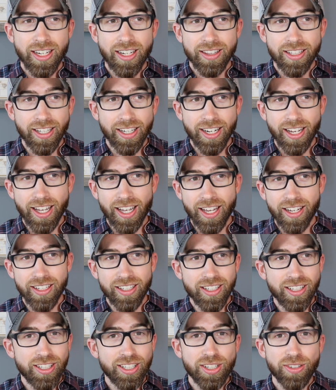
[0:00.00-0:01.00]
that
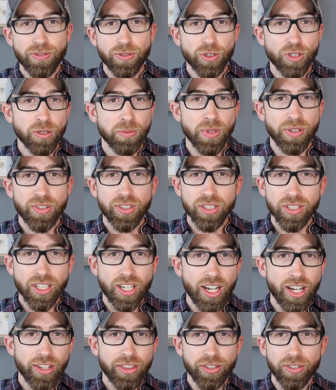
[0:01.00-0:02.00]
had any form of
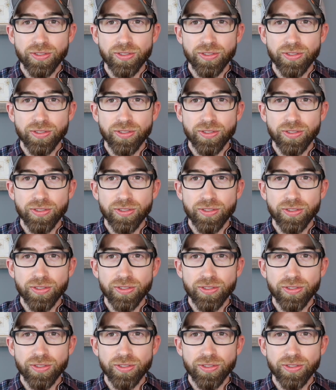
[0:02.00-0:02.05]
cloth